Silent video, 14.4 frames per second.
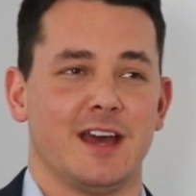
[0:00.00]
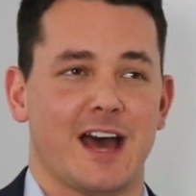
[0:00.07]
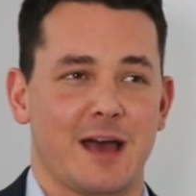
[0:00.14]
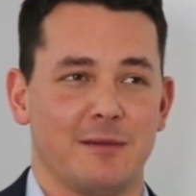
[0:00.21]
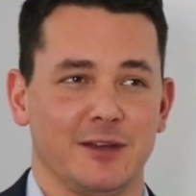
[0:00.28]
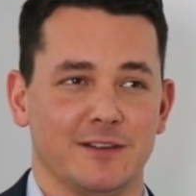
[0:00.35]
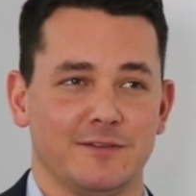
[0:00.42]

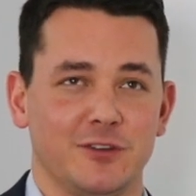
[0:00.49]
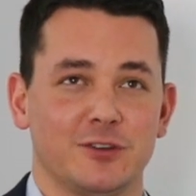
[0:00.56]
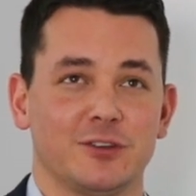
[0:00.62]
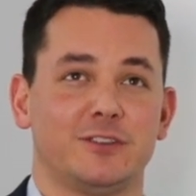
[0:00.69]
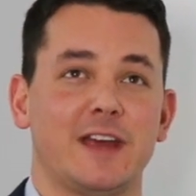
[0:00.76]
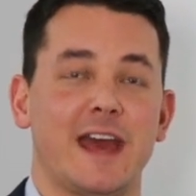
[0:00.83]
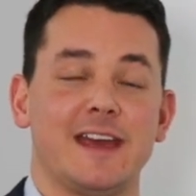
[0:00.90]
I mean, if you
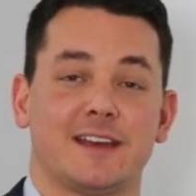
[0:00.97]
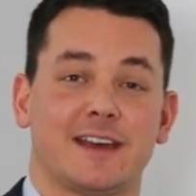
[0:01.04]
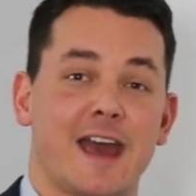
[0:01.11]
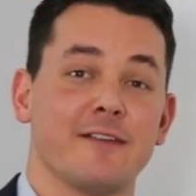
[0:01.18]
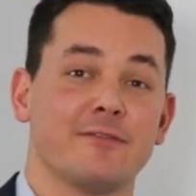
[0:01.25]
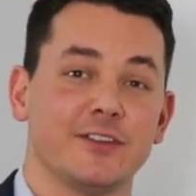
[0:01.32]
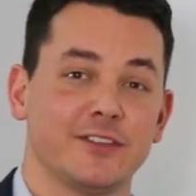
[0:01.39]
could take
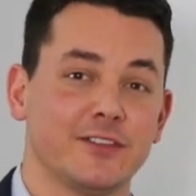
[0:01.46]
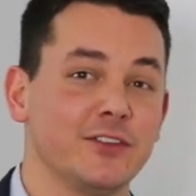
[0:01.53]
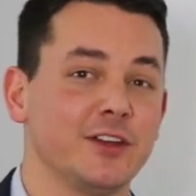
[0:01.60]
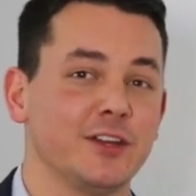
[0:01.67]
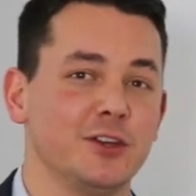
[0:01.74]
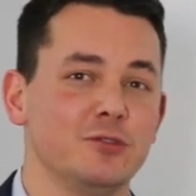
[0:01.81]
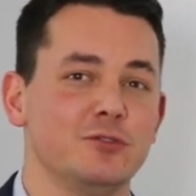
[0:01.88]

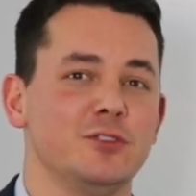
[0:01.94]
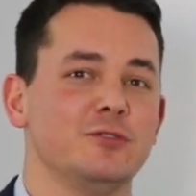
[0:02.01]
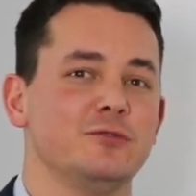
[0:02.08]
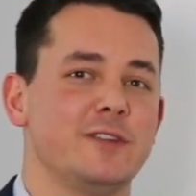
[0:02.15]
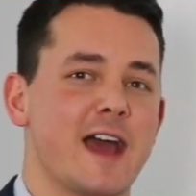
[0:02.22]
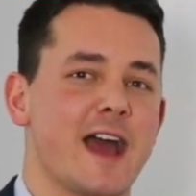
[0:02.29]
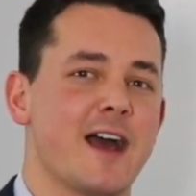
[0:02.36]
everything you knew
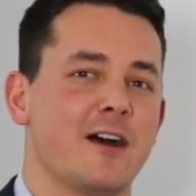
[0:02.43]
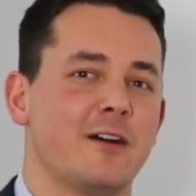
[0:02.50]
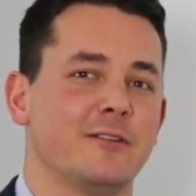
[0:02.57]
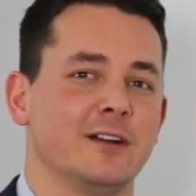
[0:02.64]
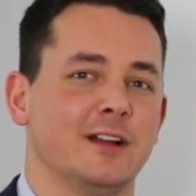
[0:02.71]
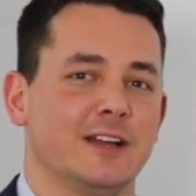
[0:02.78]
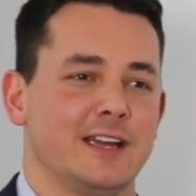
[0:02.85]

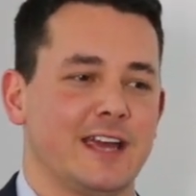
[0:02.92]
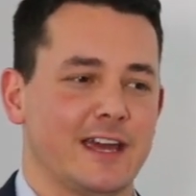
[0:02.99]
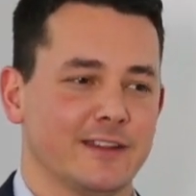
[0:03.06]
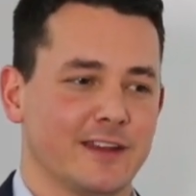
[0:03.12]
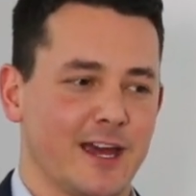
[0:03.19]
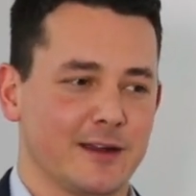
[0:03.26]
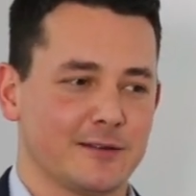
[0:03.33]
now and